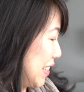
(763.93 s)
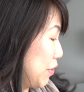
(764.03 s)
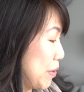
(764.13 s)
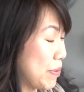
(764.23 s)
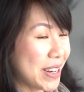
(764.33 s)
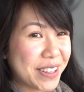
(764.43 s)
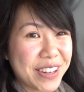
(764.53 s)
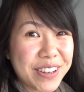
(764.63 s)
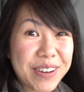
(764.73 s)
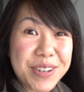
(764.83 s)
Oh,
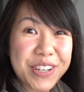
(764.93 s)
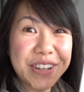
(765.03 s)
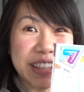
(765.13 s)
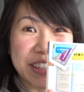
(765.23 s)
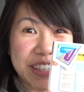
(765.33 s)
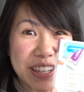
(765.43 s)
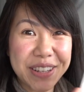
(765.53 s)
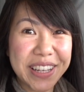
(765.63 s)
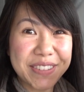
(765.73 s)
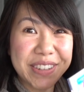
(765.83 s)
I'm showing the goodie
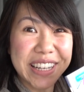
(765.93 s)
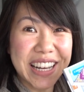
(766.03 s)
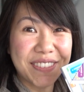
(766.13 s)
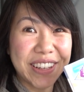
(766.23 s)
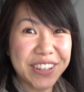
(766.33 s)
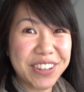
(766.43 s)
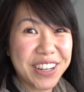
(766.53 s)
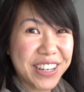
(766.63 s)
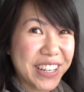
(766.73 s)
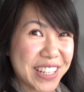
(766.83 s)
that we're going to have later
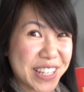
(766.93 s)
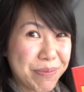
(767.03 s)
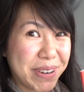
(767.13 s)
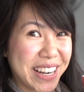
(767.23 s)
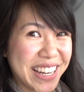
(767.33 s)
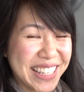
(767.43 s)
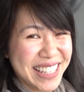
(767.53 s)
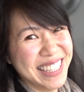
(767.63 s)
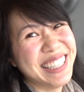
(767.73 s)
on. It's a surprise.